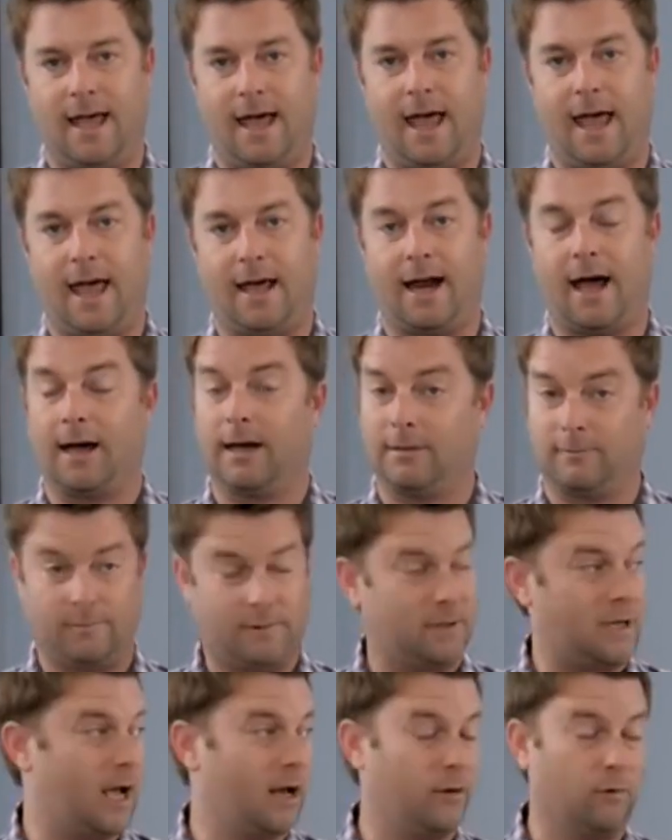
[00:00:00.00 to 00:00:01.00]
And I
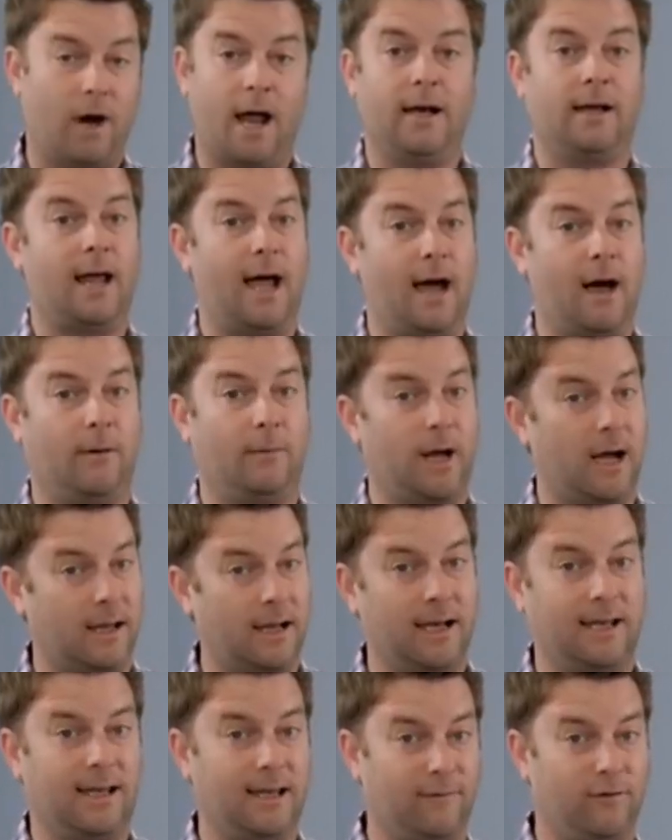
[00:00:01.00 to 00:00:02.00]
tell you right now, I'm not
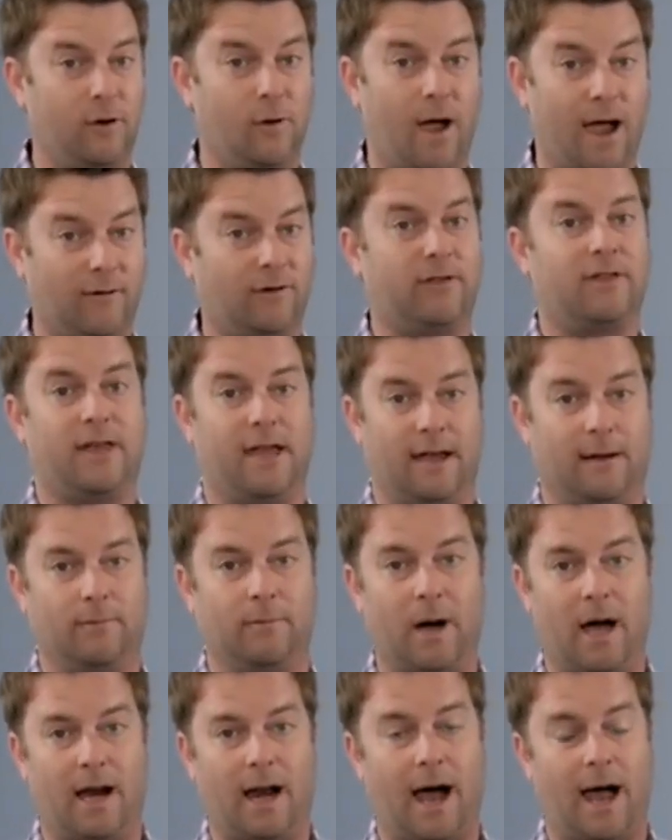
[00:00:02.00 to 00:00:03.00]
going to give you everything,
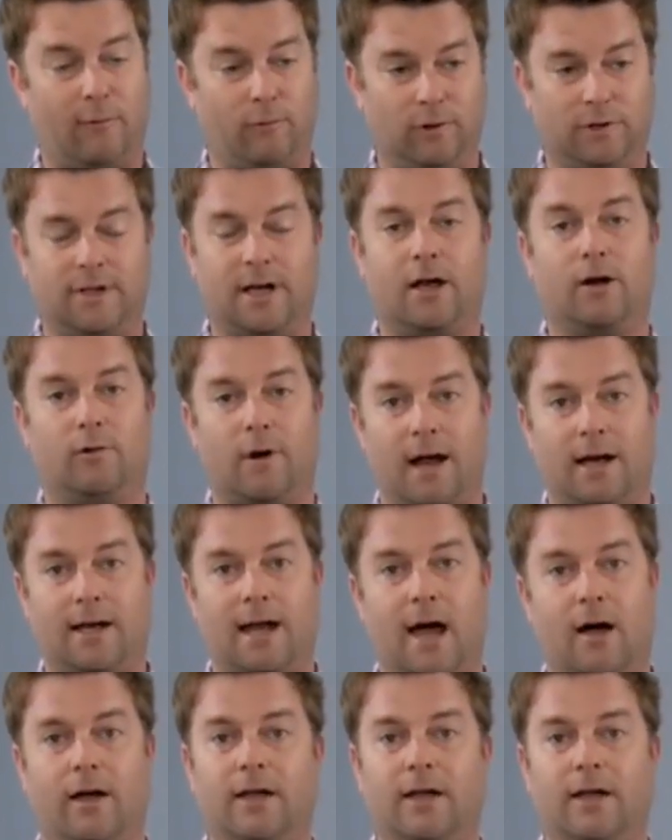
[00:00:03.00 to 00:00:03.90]
but I will tell you right now,